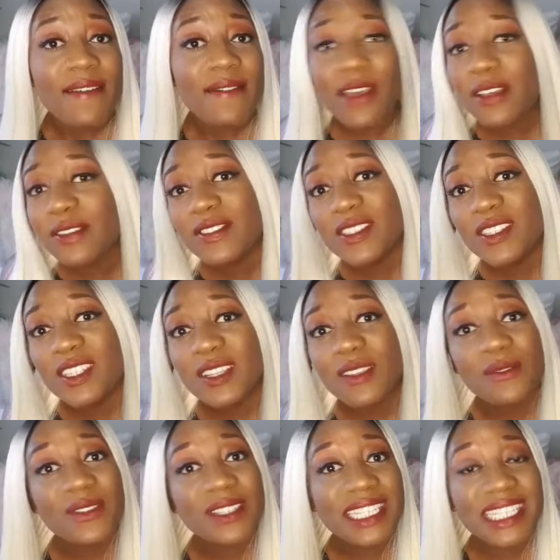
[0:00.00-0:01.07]

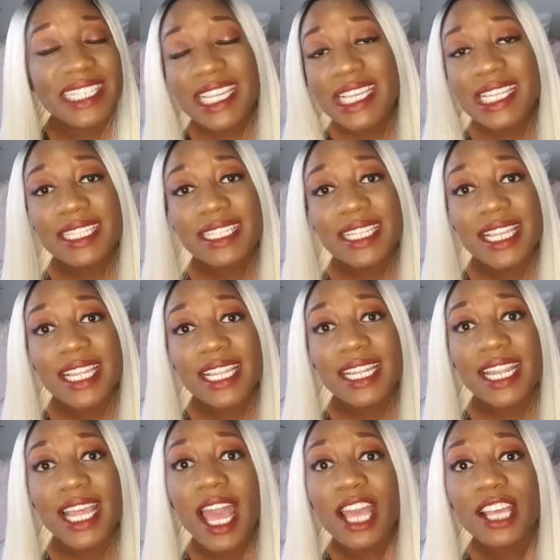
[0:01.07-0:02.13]
festive season